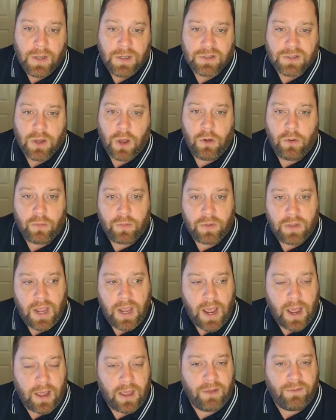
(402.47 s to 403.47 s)
So,
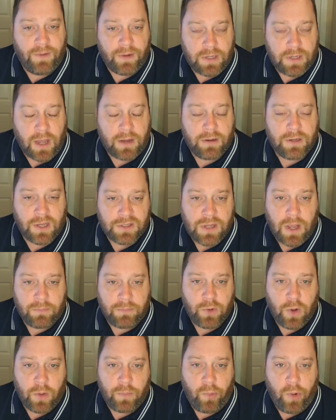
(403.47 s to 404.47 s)
yeah, if it does come
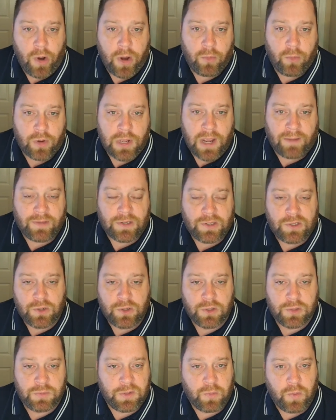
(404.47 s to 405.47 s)
to a point where you have to
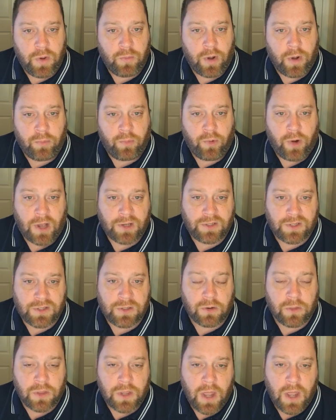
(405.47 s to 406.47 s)
choose between one process
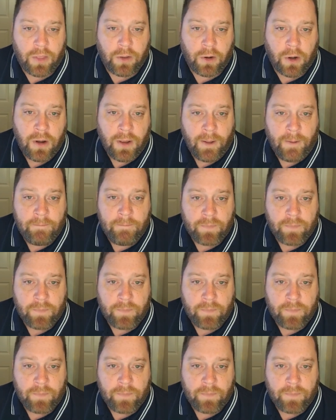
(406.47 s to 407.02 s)
or the other,